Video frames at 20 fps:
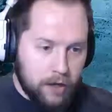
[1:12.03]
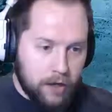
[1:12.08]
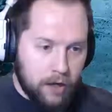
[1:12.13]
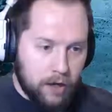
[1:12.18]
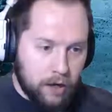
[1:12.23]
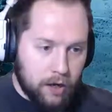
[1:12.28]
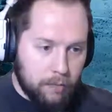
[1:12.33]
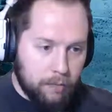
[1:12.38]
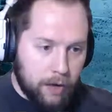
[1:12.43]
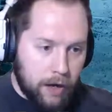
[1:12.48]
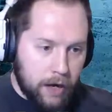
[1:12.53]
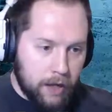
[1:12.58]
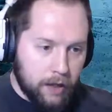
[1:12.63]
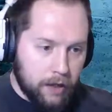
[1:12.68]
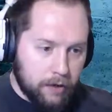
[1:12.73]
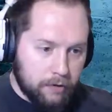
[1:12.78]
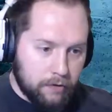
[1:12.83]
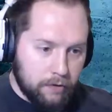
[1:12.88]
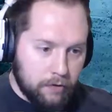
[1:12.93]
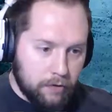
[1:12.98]
I
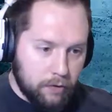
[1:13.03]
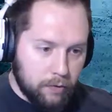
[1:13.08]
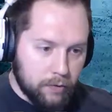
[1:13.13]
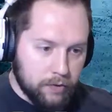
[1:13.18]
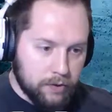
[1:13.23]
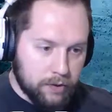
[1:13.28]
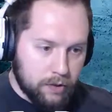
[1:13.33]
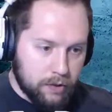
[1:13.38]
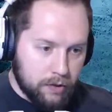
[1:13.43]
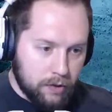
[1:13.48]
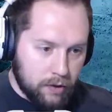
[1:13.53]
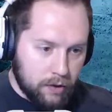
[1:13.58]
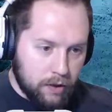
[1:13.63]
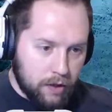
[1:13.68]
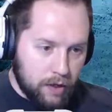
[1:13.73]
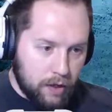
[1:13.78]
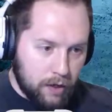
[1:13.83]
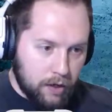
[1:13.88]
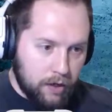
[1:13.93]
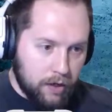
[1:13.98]
like to do a certain
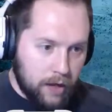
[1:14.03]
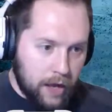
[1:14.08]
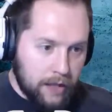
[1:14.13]
thing